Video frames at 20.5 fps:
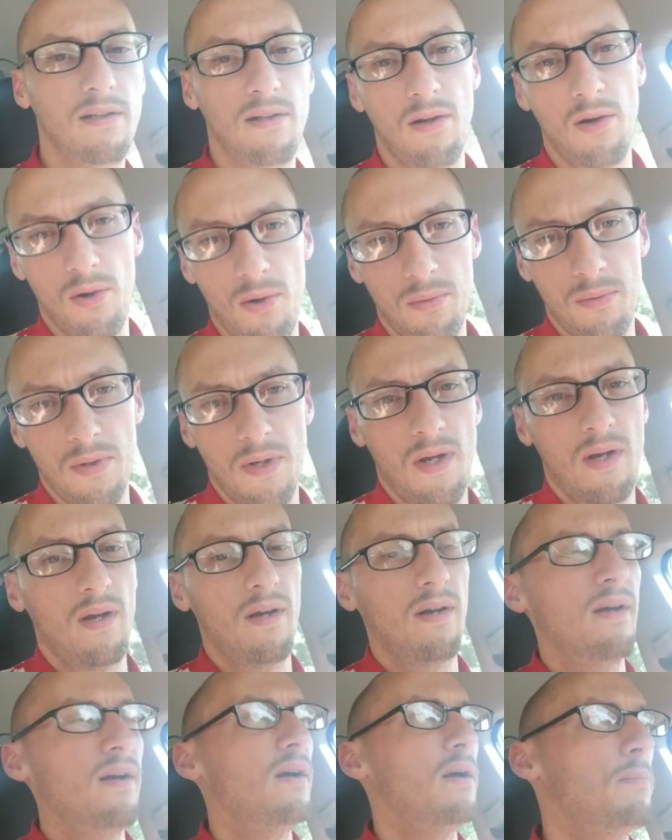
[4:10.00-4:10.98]
know,
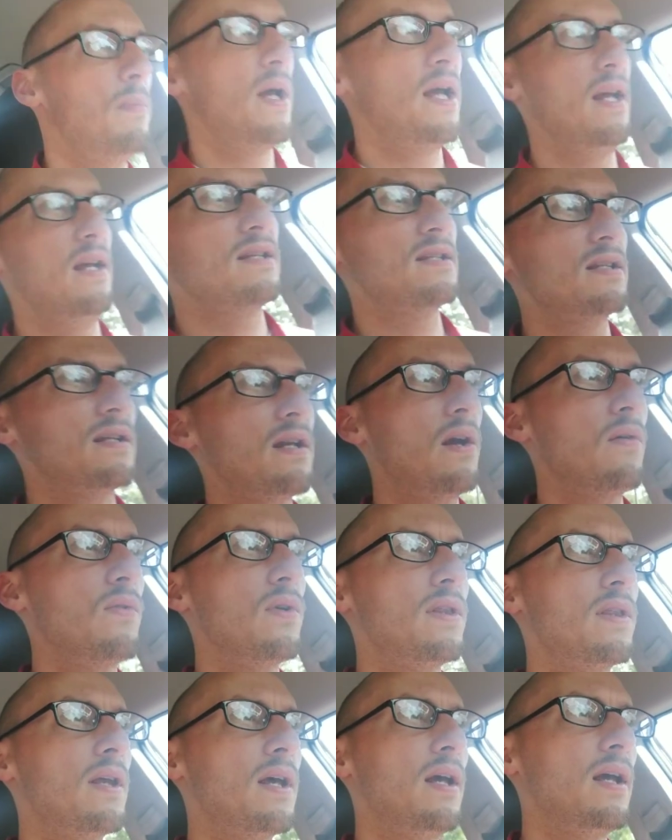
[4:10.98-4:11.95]
pay isn't
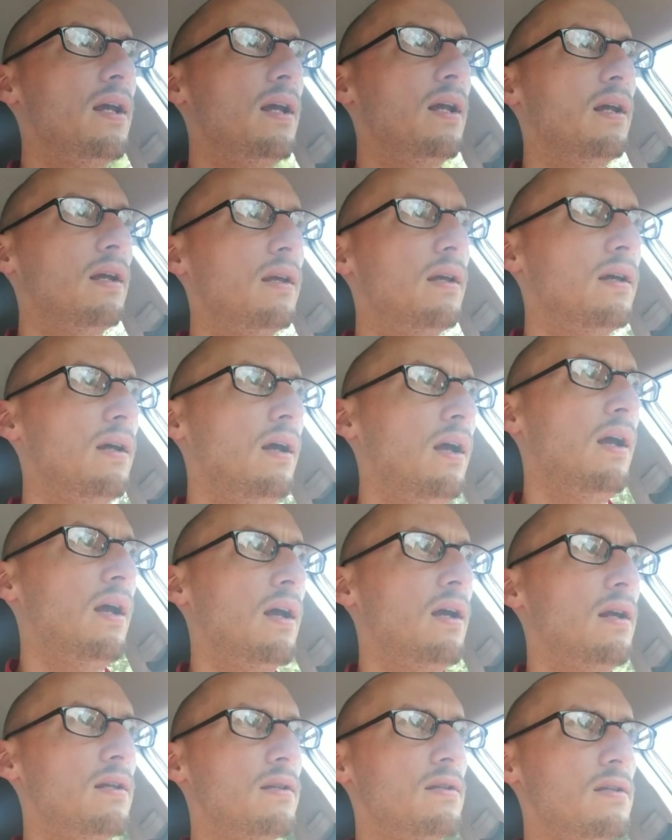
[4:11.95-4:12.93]
everything,
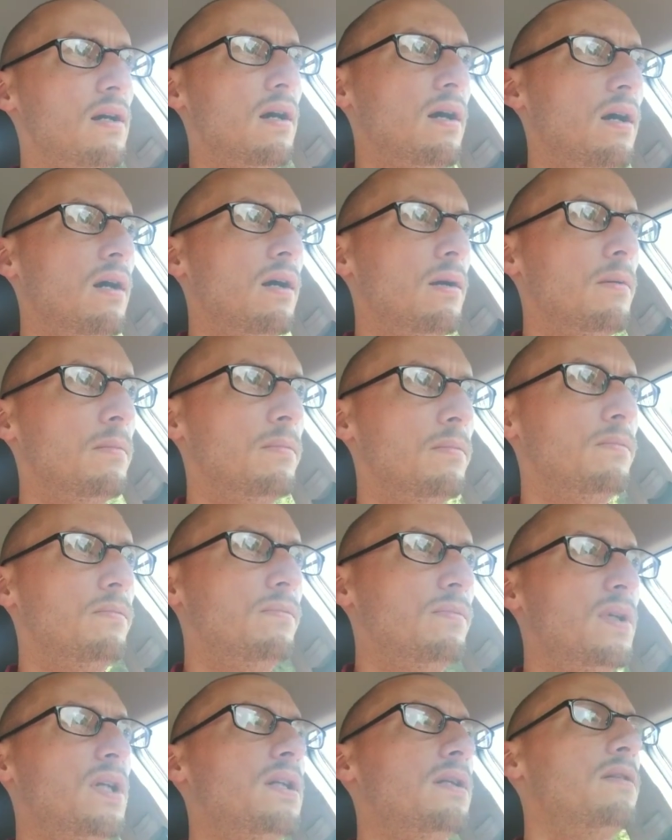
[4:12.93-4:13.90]
and
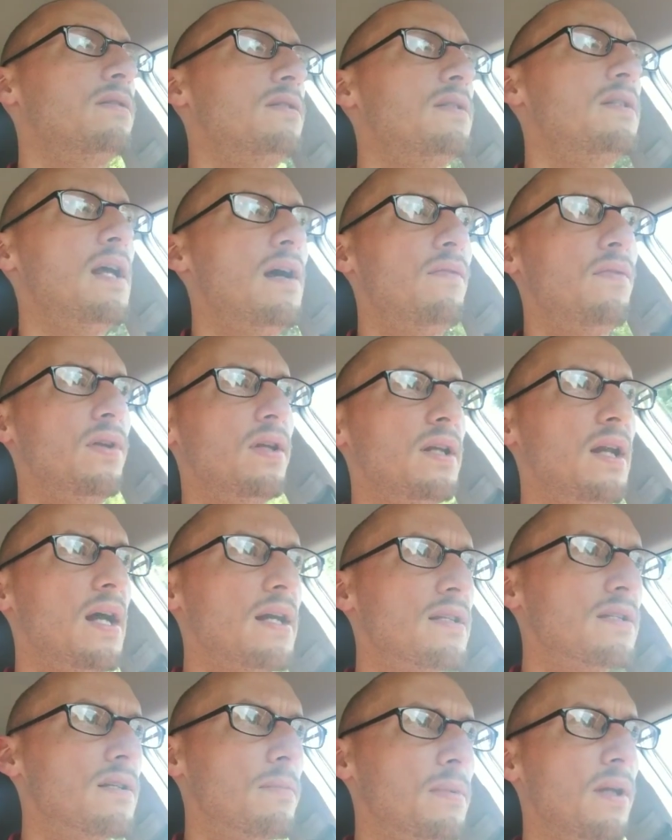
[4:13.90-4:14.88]
um, it's definitely
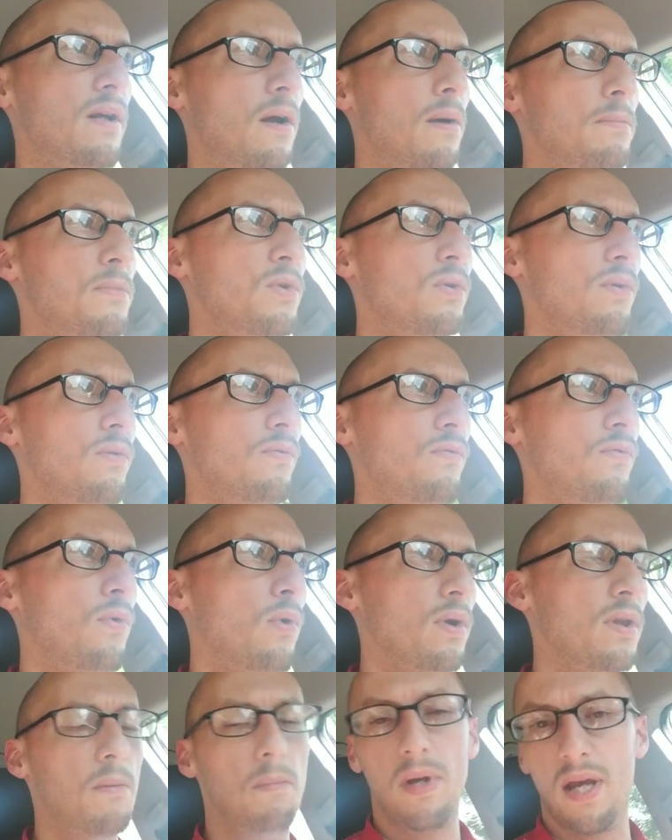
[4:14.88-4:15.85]
not something I'm doing
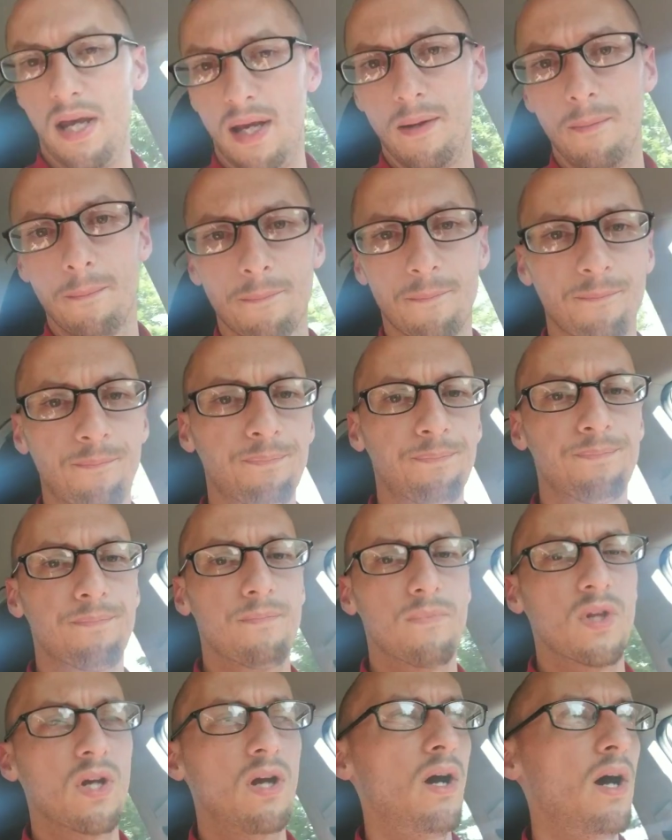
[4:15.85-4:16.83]
for the pay.
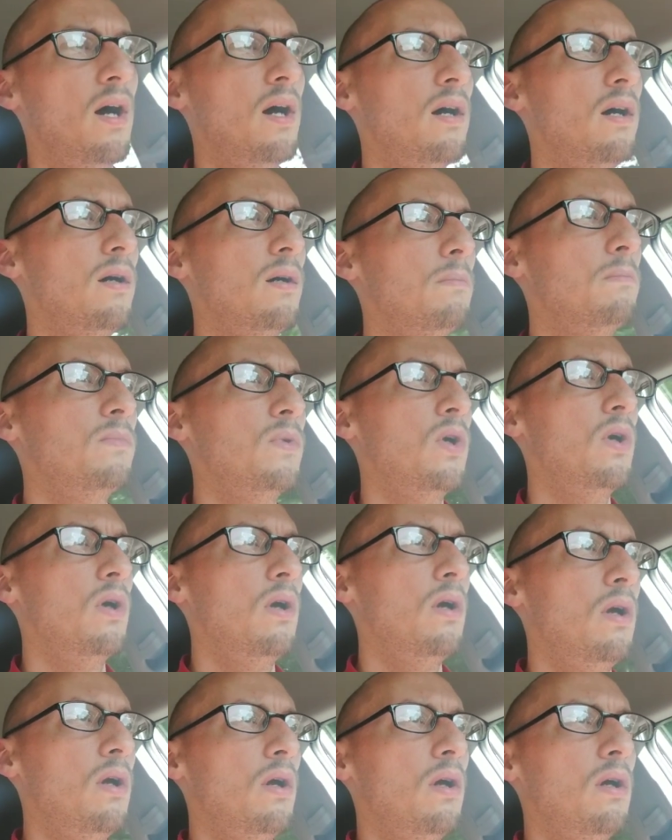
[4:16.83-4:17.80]
Um,
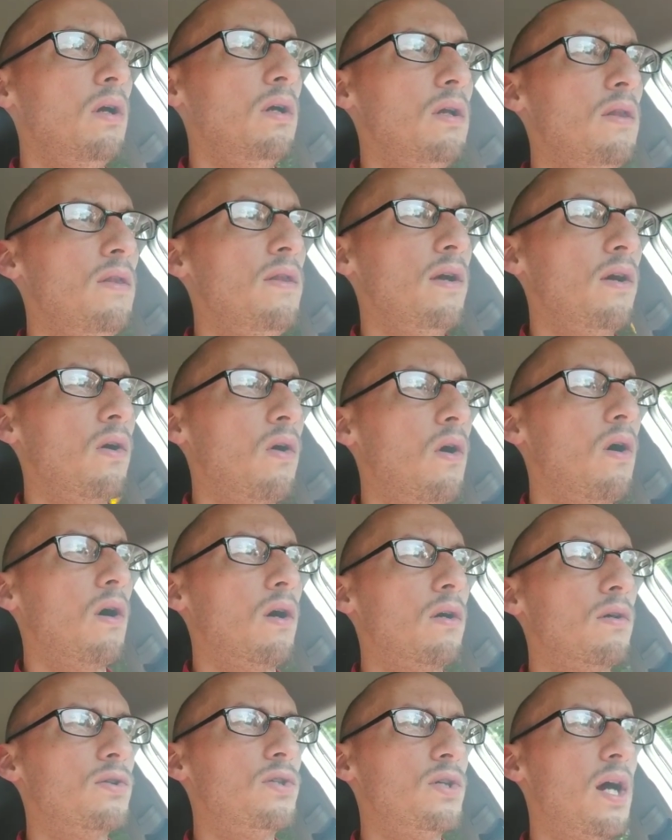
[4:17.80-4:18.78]
there
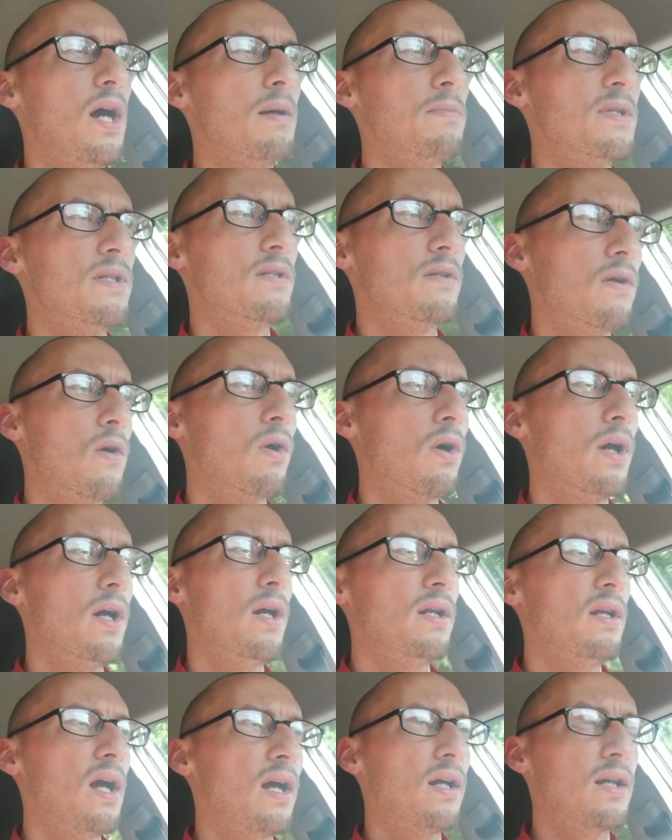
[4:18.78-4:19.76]
are jobs as an
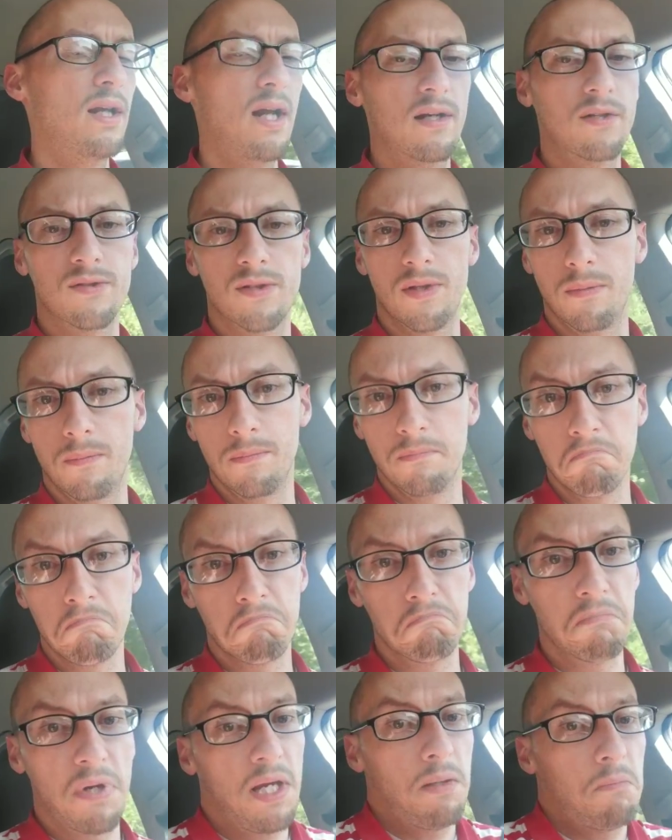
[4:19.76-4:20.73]
RN I could actually
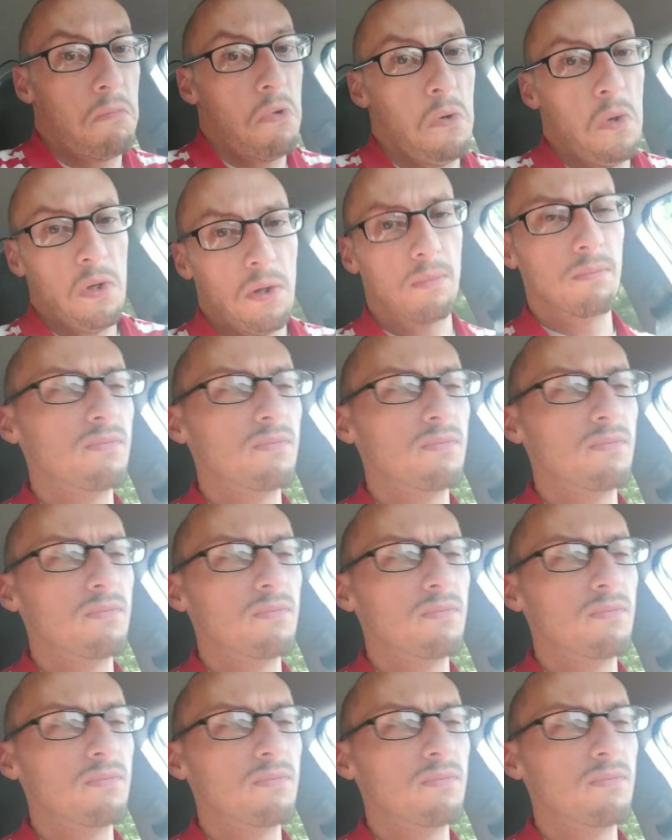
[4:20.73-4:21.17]
make more.